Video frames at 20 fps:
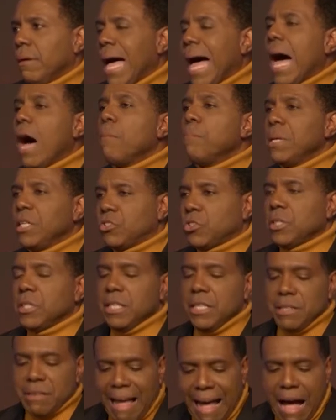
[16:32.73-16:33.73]
I'll meet your
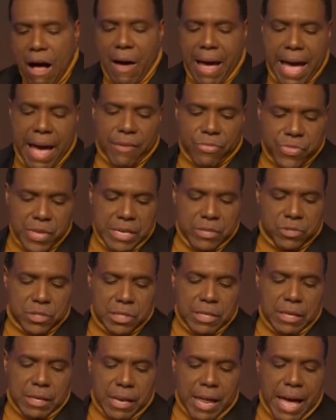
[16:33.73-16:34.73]
needs. I'll add things
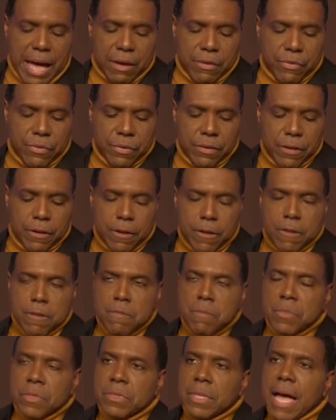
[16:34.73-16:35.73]
to your life.
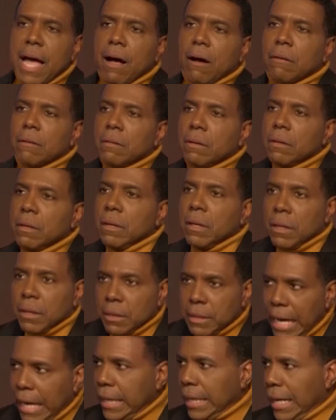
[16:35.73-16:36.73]
Now
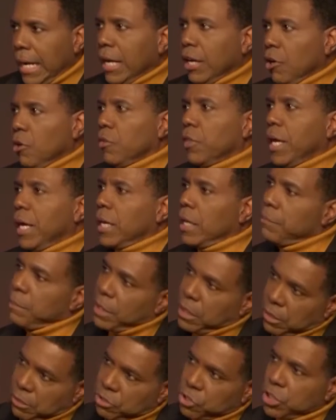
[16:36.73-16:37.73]
that I know that, let
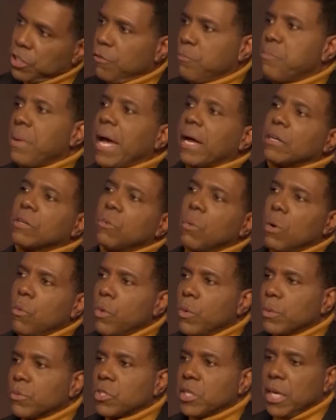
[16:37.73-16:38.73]
me shift back to what
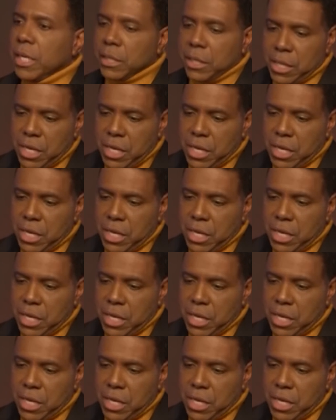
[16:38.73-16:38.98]
we were saying.